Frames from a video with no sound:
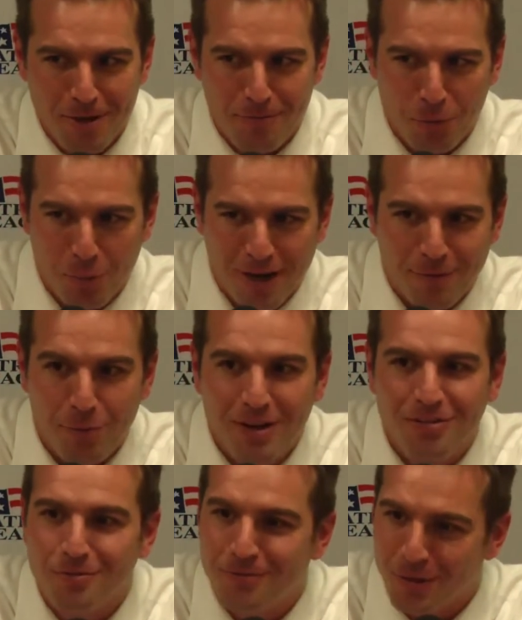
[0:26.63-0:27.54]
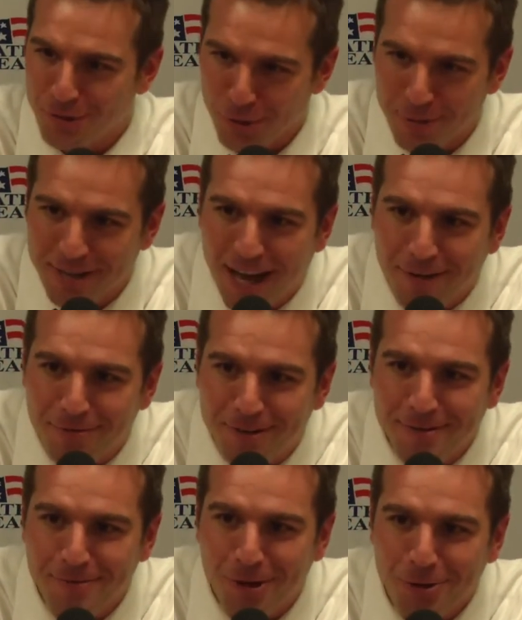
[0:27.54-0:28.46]
for whatever reason, felt a little bit
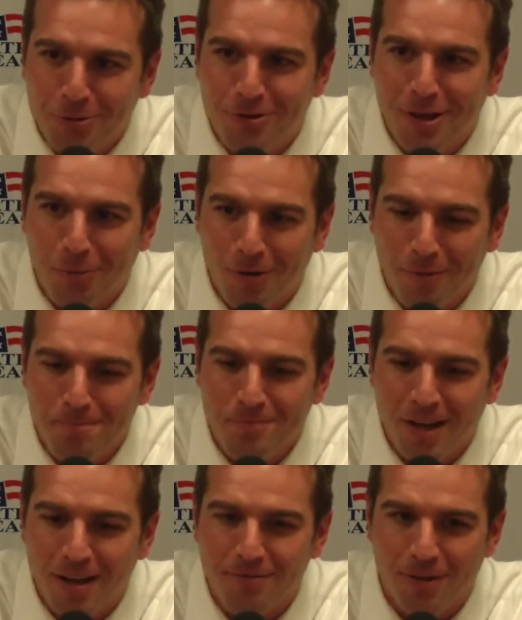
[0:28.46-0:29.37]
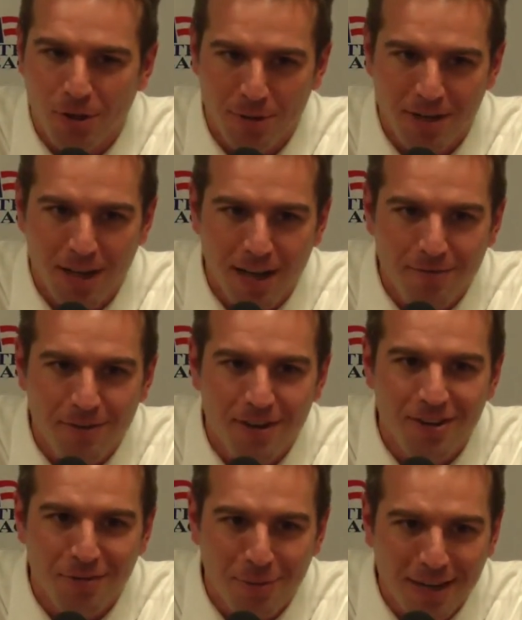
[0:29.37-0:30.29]
confident. I'll use that word. Uh, felt a little bit
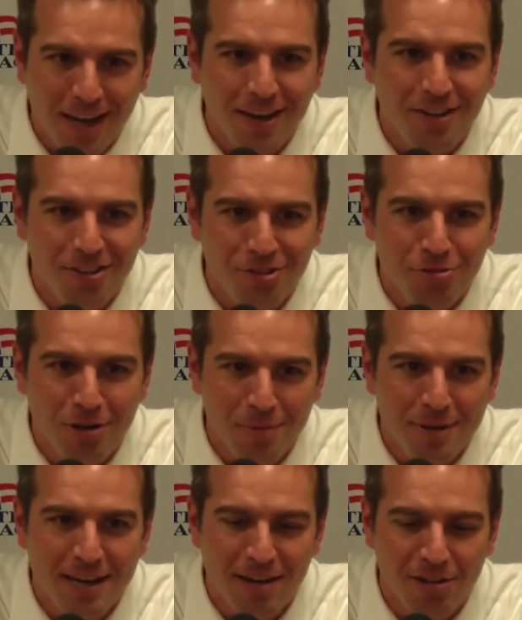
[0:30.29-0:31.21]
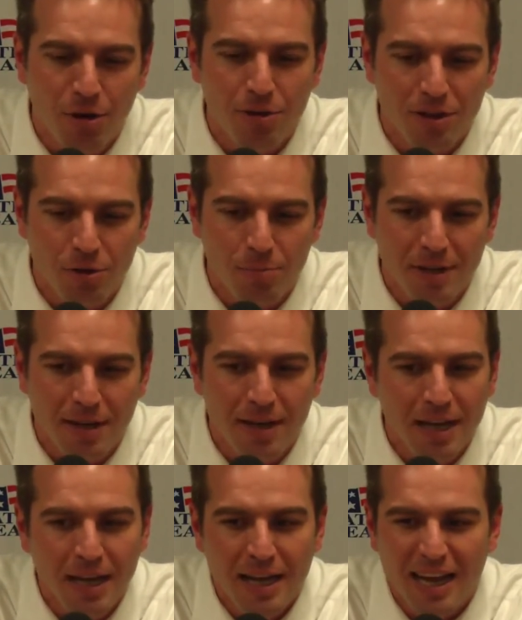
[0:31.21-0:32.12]
confident. And we kind of tried to be a hero a little
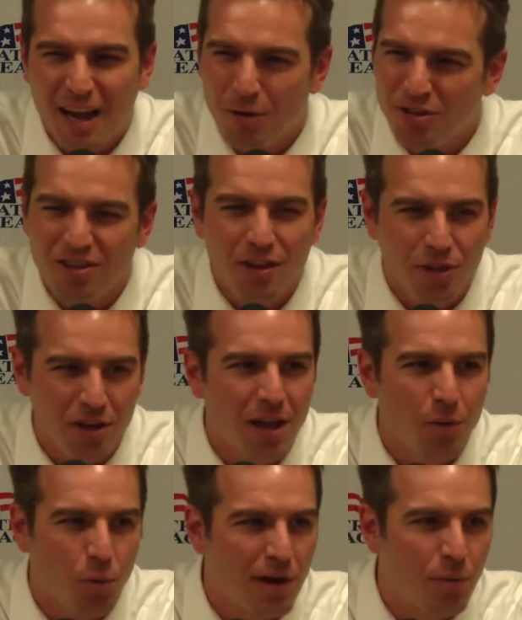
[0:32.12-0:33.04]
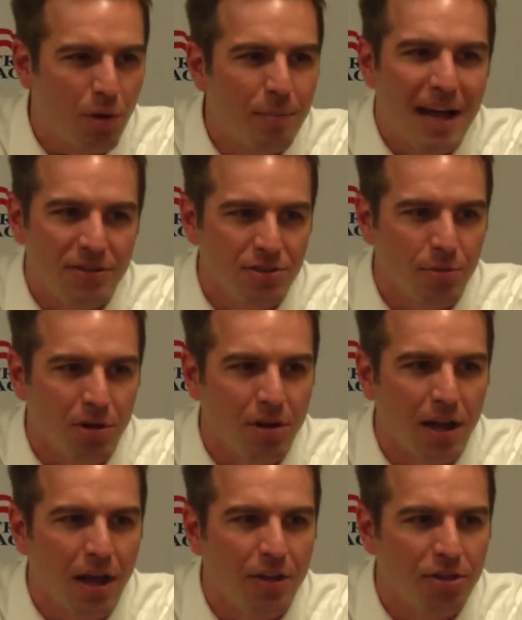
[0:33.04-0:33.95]
bit. And just, I thought a lot of one on one basketball.
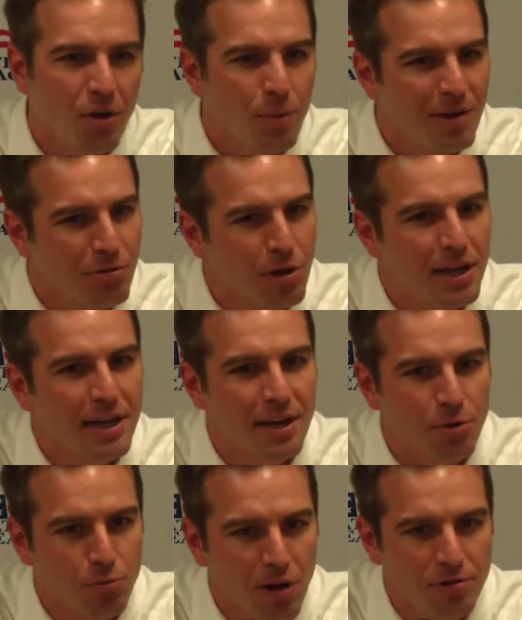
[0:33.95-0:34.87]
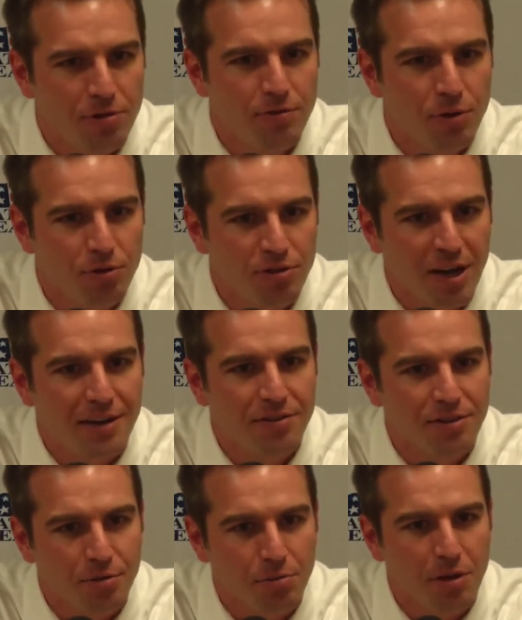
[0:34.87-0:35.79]
I, I, thought we really kind of rushed a few shots,
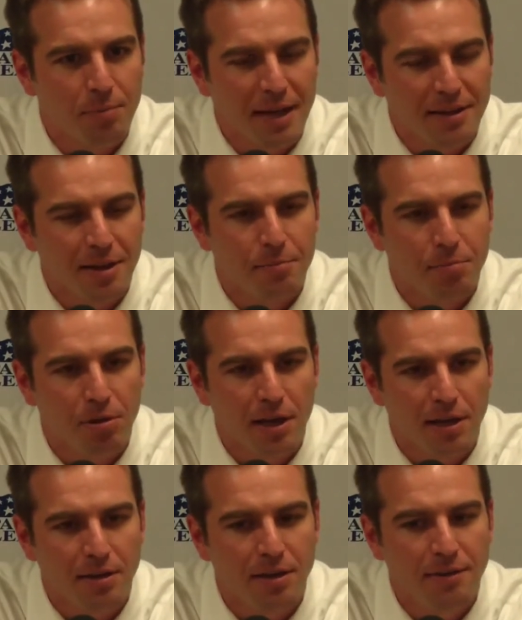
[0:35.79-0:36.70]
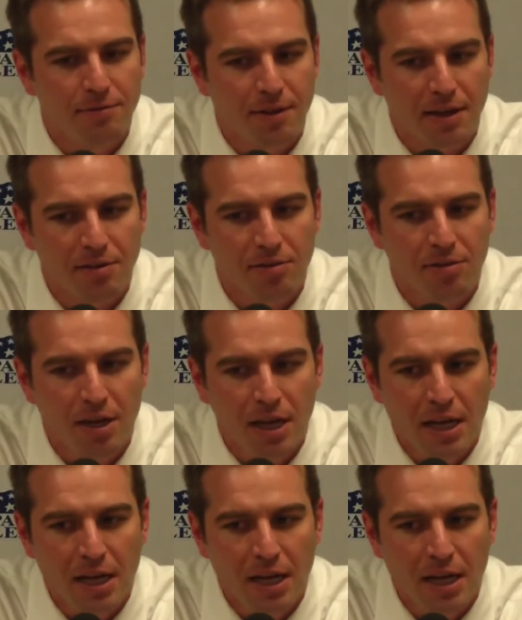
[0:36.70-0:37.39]
didn't really make them play defense